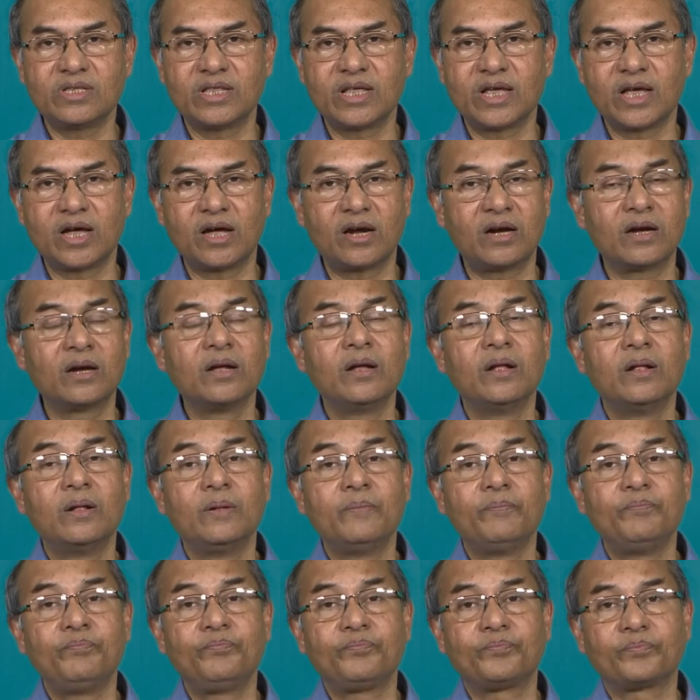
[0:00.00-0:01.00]
they are
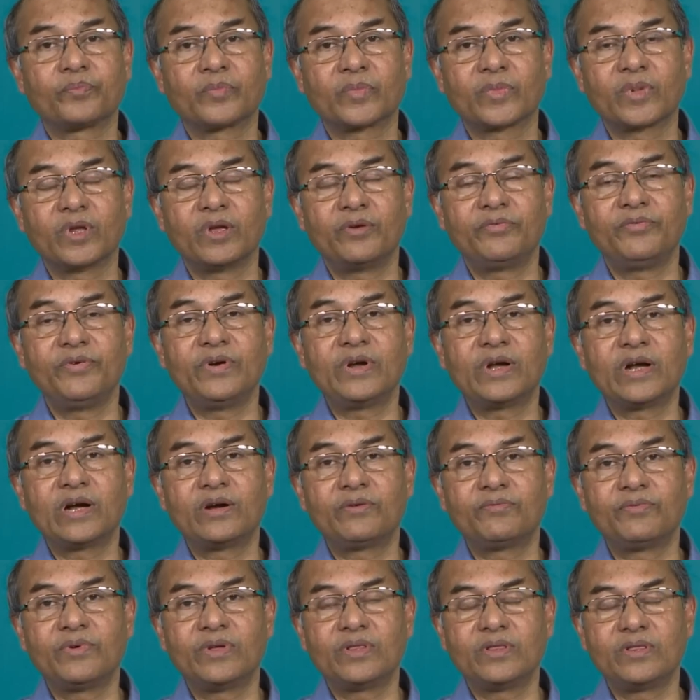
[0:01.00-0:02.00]
um,
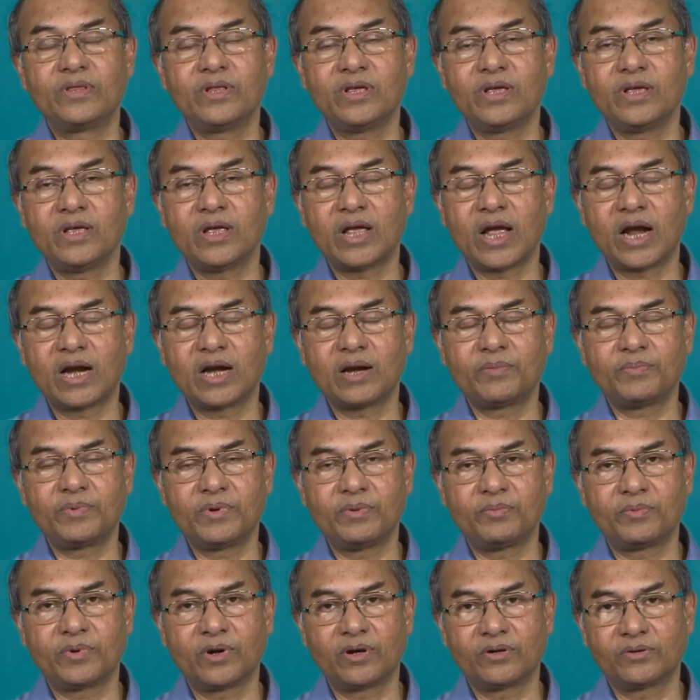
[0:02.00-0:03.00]
fitted with the
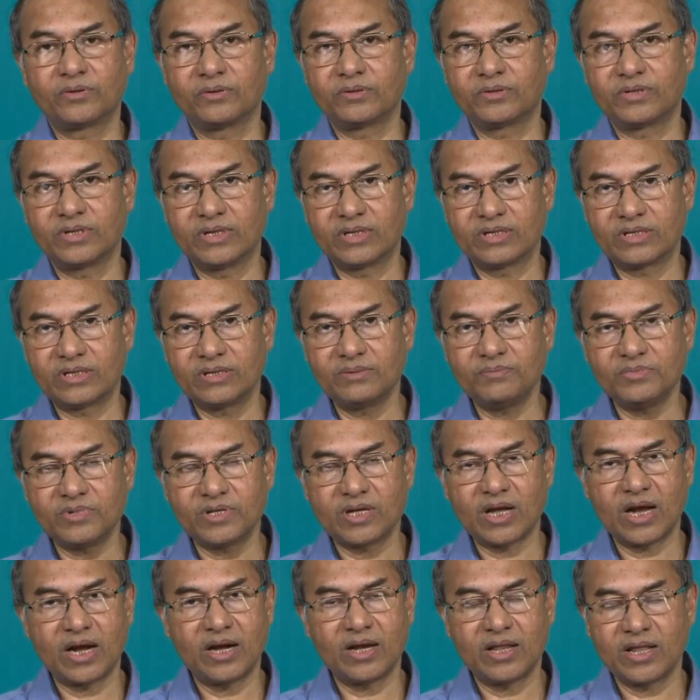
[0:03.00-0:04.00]
adaptive control systems
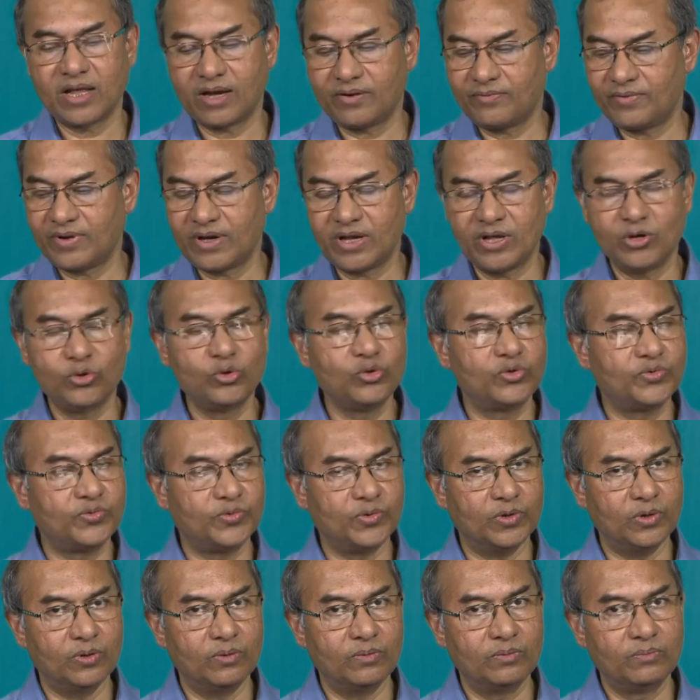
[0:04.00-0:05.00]
and they are very
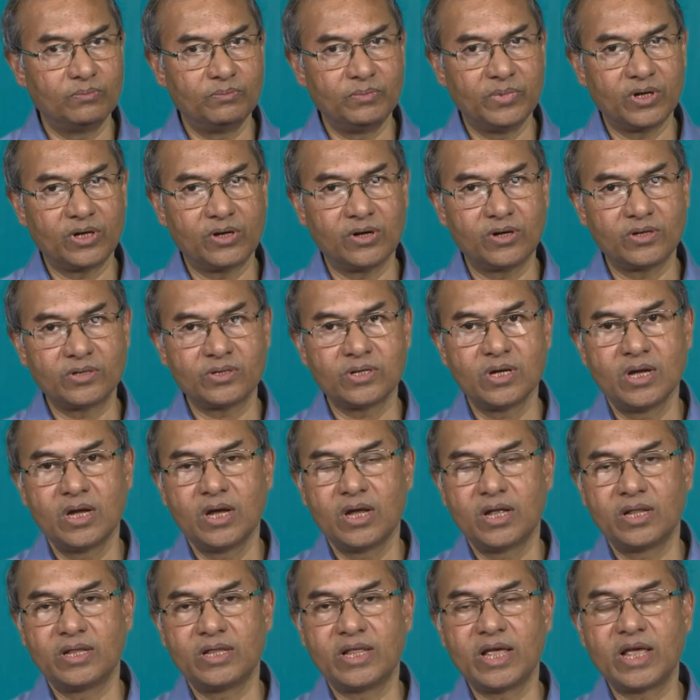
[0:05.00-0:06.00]
useful because
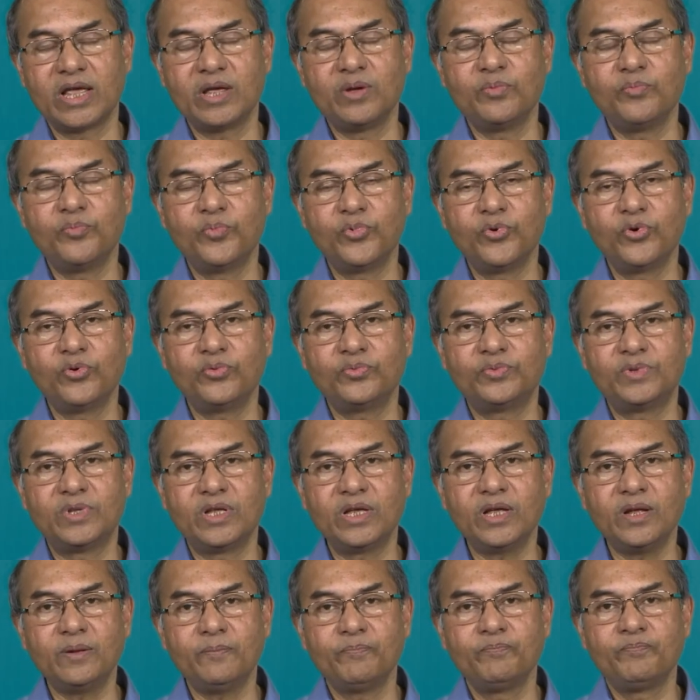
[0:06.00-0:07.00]
they improve
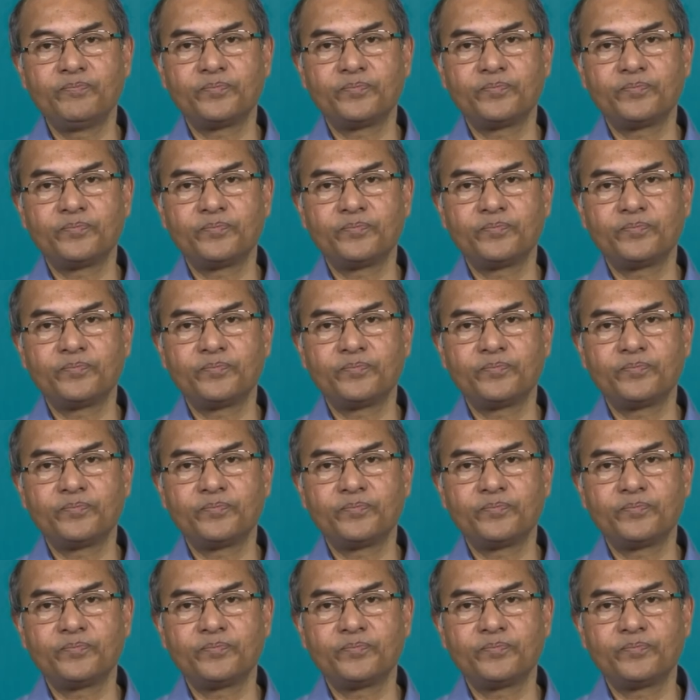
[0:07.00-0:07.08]
the